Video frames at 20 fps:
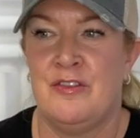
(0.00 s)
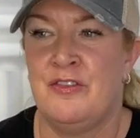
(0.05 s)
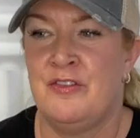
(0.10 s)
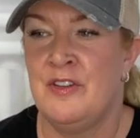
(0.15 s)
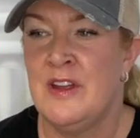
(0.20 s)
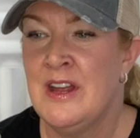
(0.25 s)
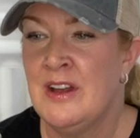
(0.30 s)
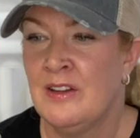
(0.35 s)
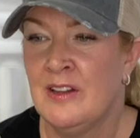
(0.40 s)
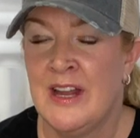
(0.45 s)

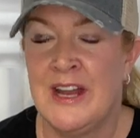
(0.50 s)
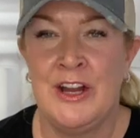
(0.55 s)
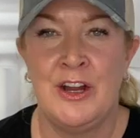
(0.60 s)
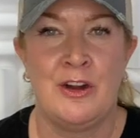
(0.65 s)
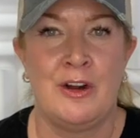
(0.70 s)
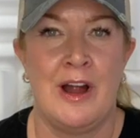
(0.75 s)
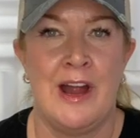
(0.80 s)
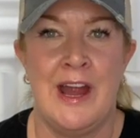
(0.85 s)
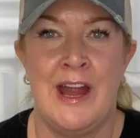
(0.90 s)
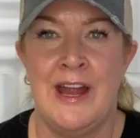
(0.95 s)
feeling
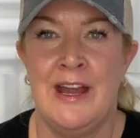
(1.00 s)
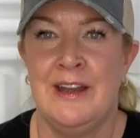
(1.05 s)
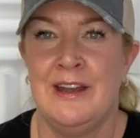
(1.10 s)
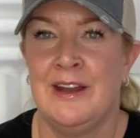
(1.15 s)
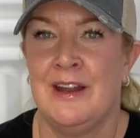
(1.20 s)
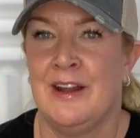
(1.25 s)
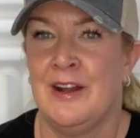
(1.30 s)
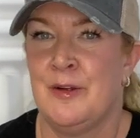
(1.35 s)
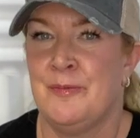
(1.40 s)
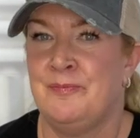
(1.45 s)
great,
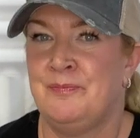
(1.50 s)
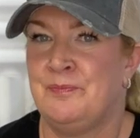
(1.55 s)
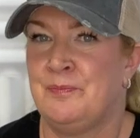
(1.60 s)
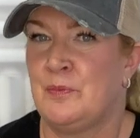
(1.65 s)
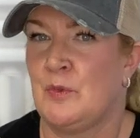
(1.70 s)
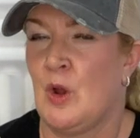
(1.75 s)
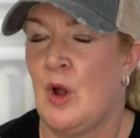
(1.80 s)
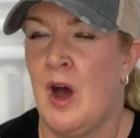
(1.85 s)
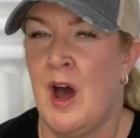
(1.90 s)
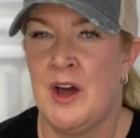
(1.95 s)

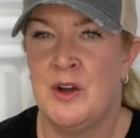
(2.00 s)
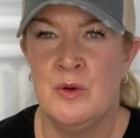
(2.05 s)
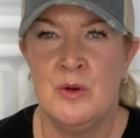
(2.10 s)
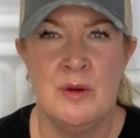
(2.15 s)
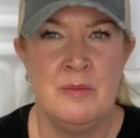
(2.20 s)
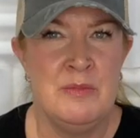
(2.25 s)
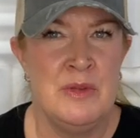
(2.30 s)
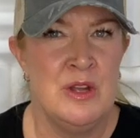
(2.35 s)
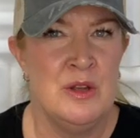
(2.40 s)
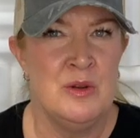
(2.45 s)

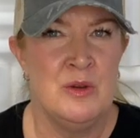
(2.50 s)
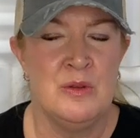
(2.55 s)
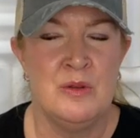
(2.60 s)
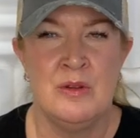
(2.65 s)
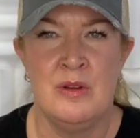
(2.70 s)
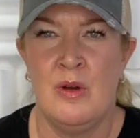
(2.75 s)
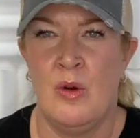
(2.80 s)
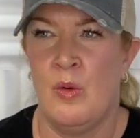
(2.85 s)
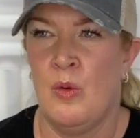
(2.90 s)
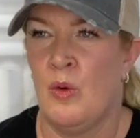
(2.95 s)

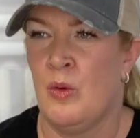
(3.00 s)
autoimmune